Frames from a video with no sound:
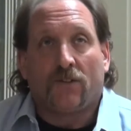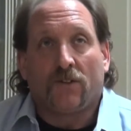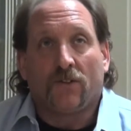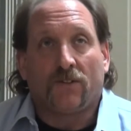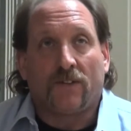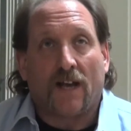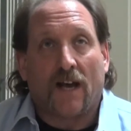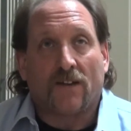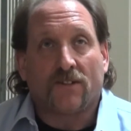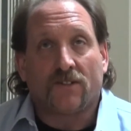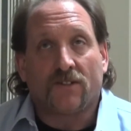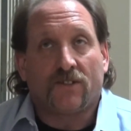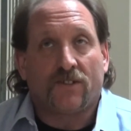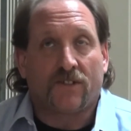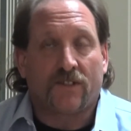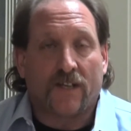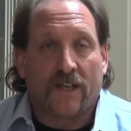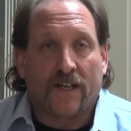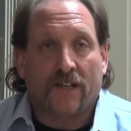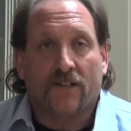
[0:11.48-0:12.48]

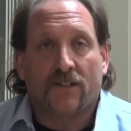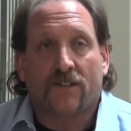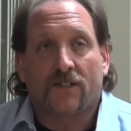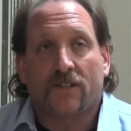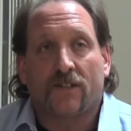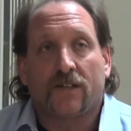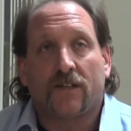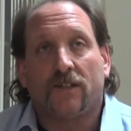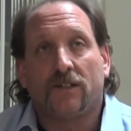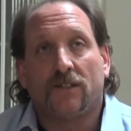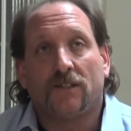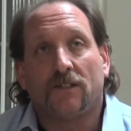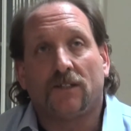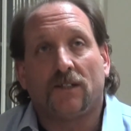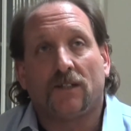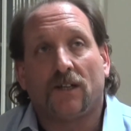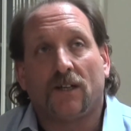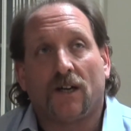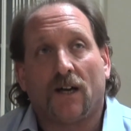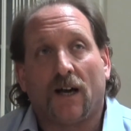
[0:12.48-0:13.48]
2006,
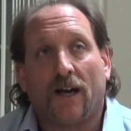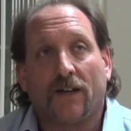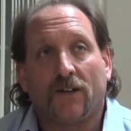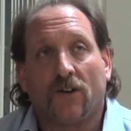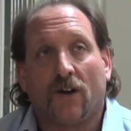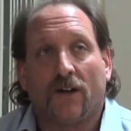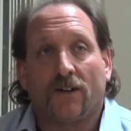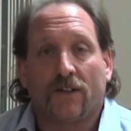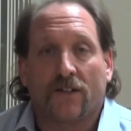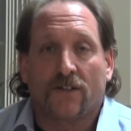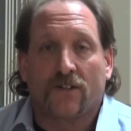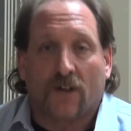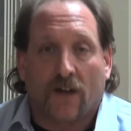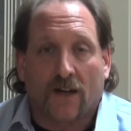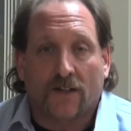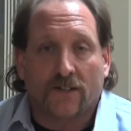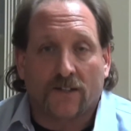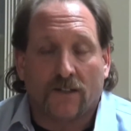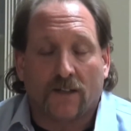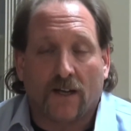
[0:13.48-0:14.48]
I'd gone to the
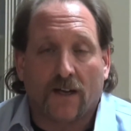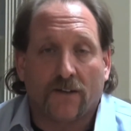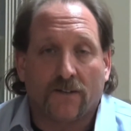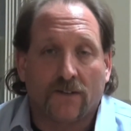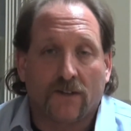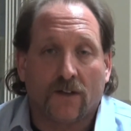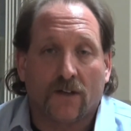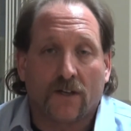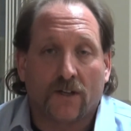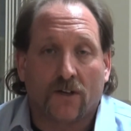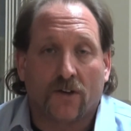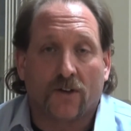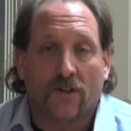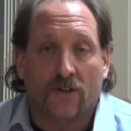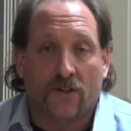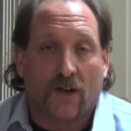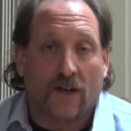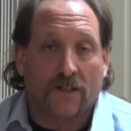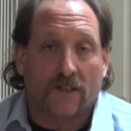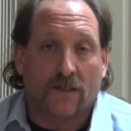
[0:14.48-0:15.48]
doctor. I go to the
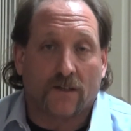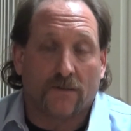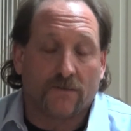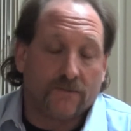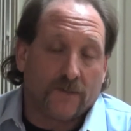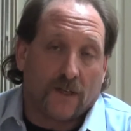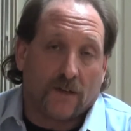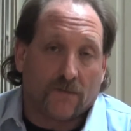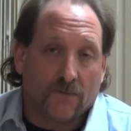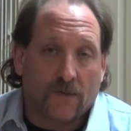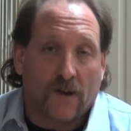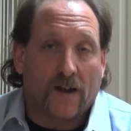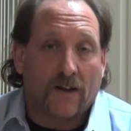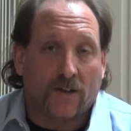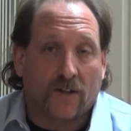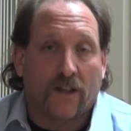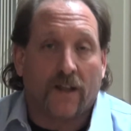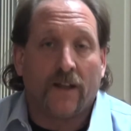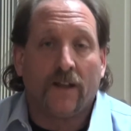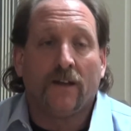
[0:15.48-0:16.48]
doctor,
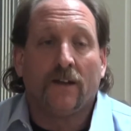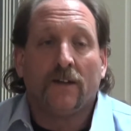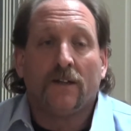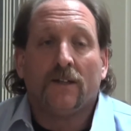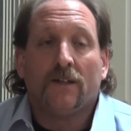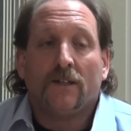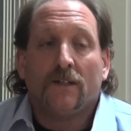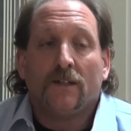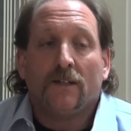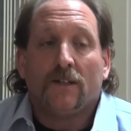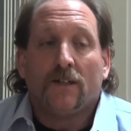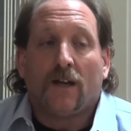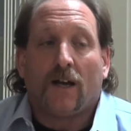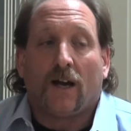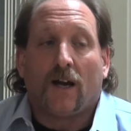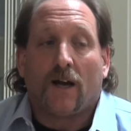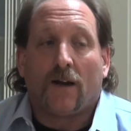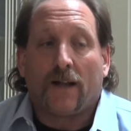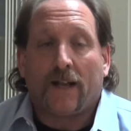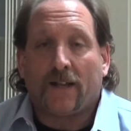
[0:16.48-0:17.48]
regularly.
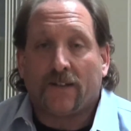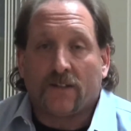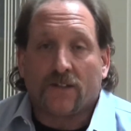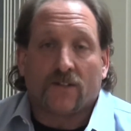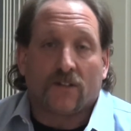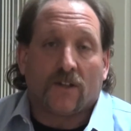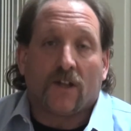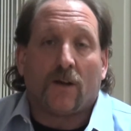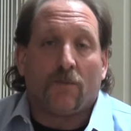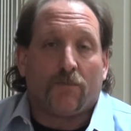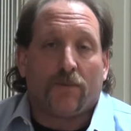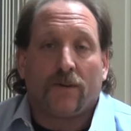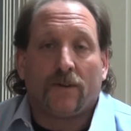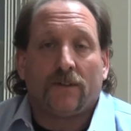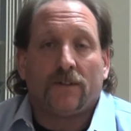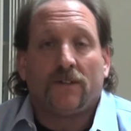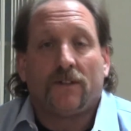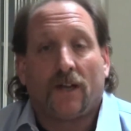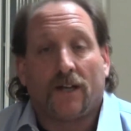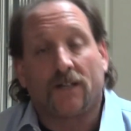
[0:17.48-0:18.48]
I had this lump
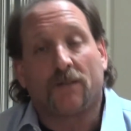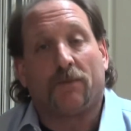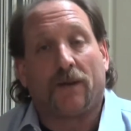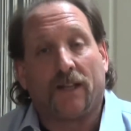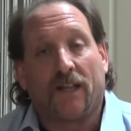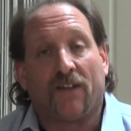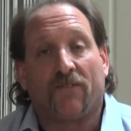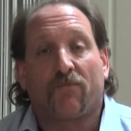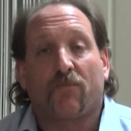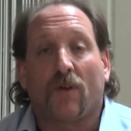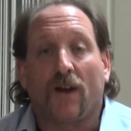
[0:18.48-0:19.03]
under my left